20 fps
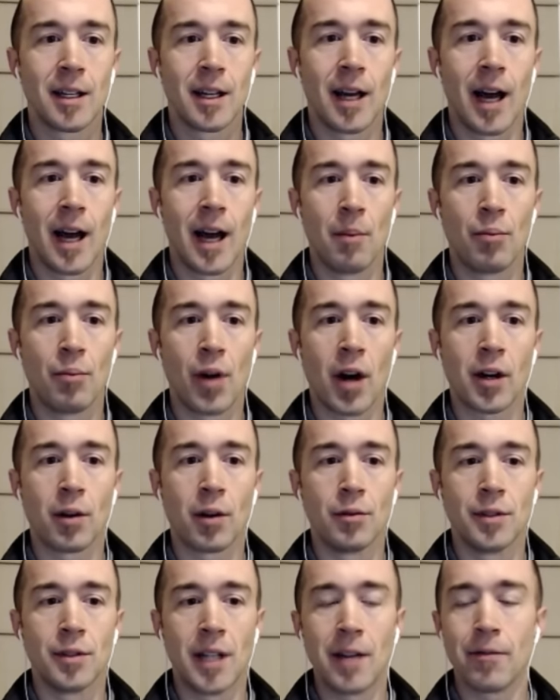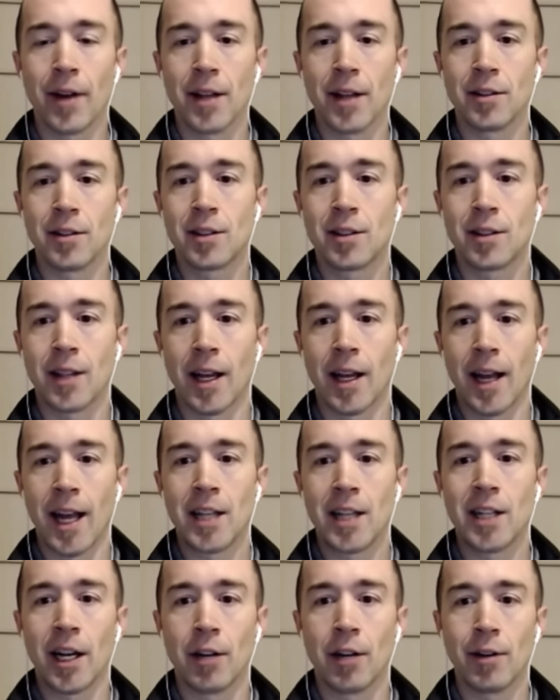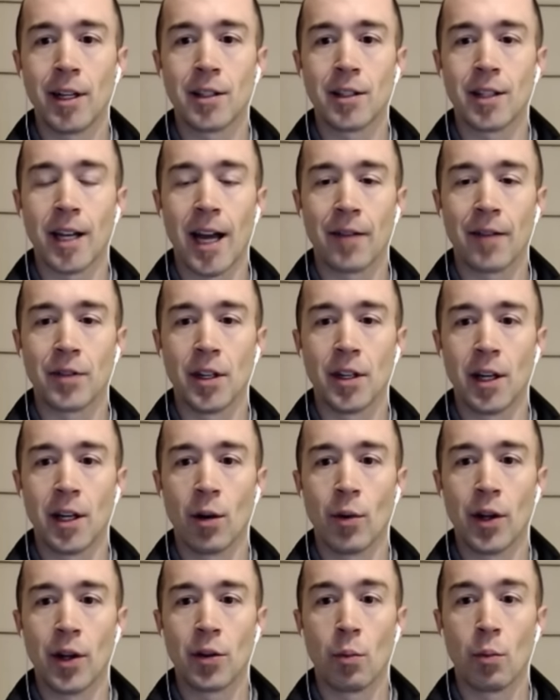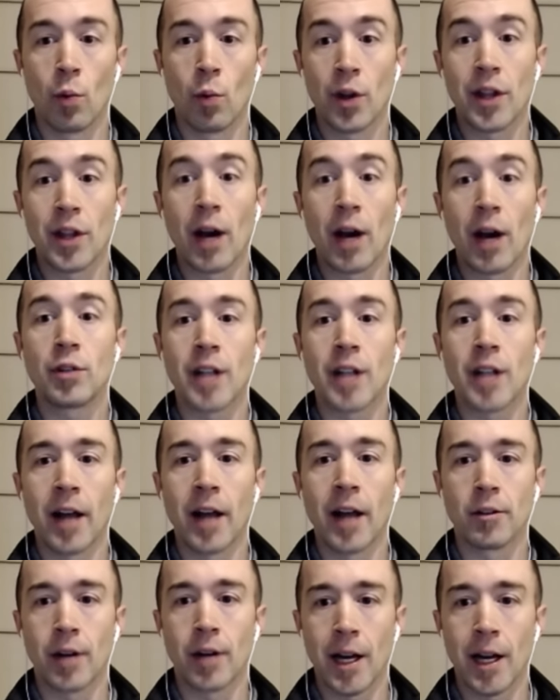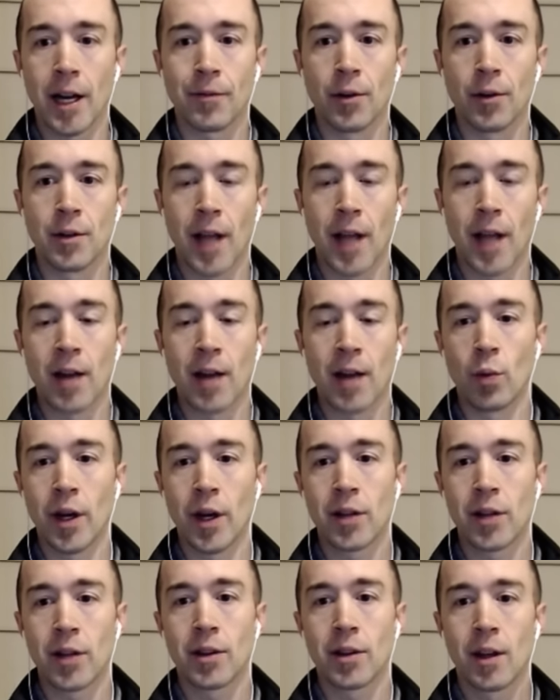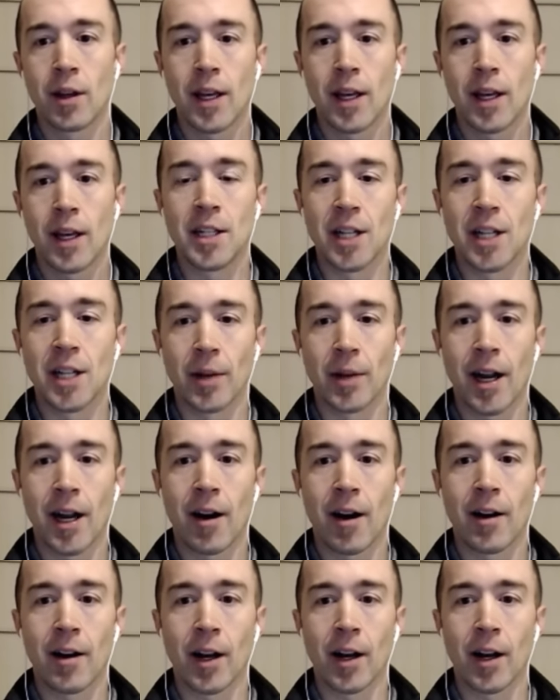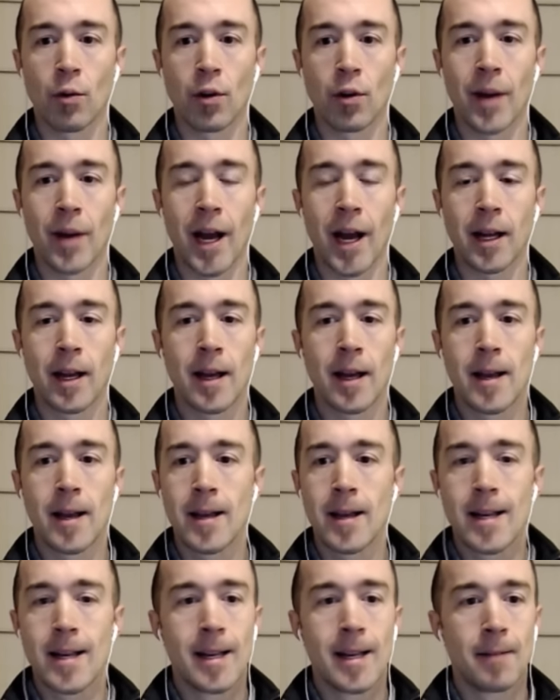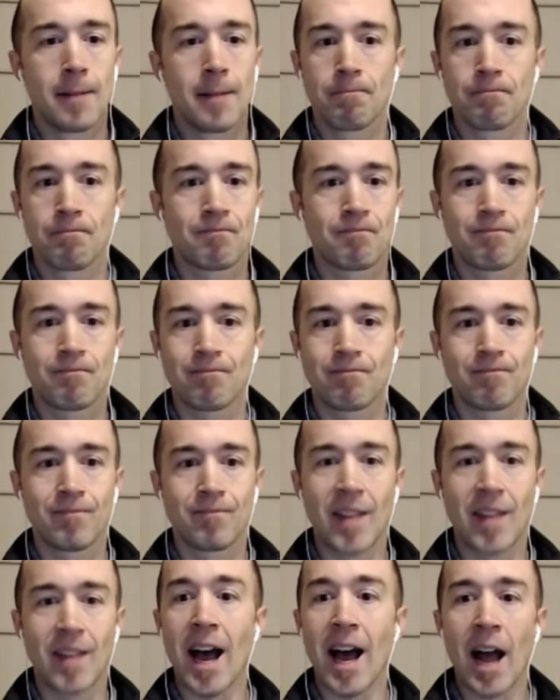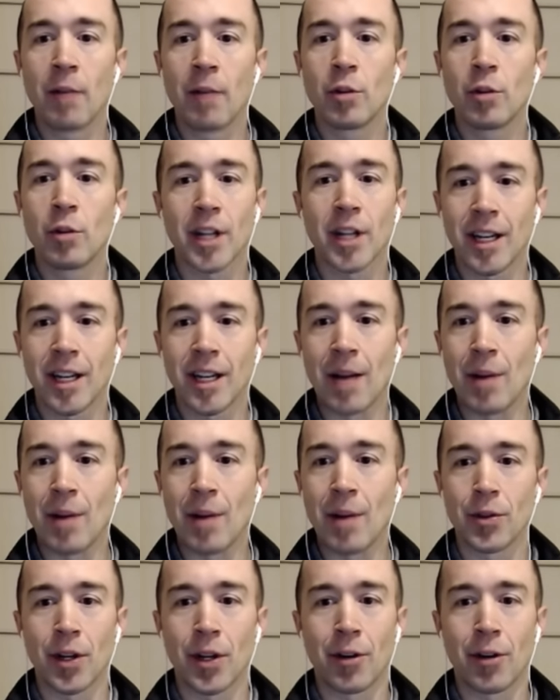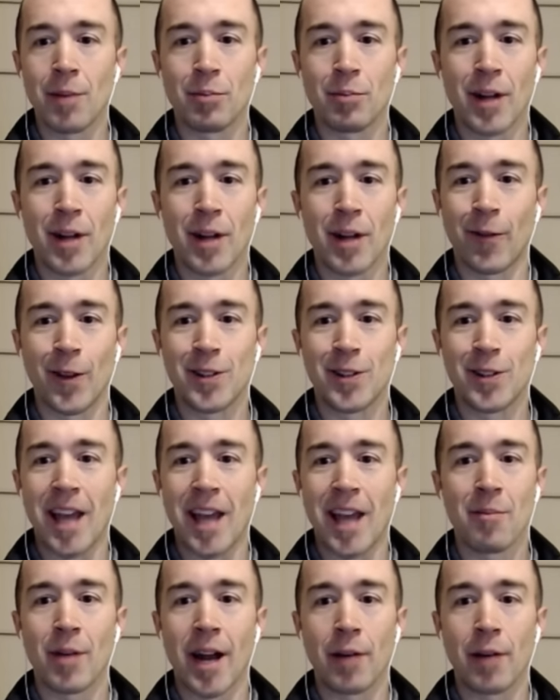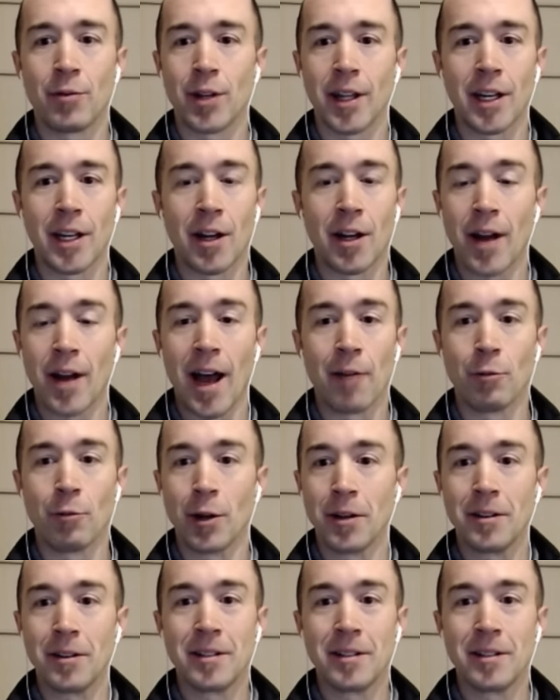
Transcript: uh, Broncos defense that AJ Green is going to have to deal with without Tyler Eifert and with AJ McCarron at quarterback. Yeah, I wish I could come up with a great play for this game, but I really don't have one.